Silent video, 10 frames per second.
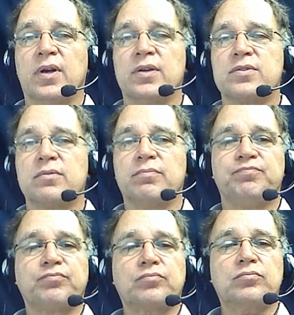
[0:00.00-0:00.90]
us.
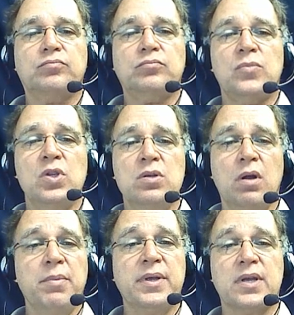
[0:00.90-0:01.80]
You
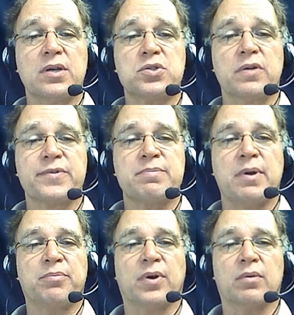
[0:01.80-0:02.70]
know, I'll make that a surface
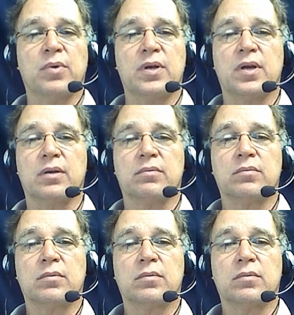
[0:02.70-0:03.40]
mount part. Why not?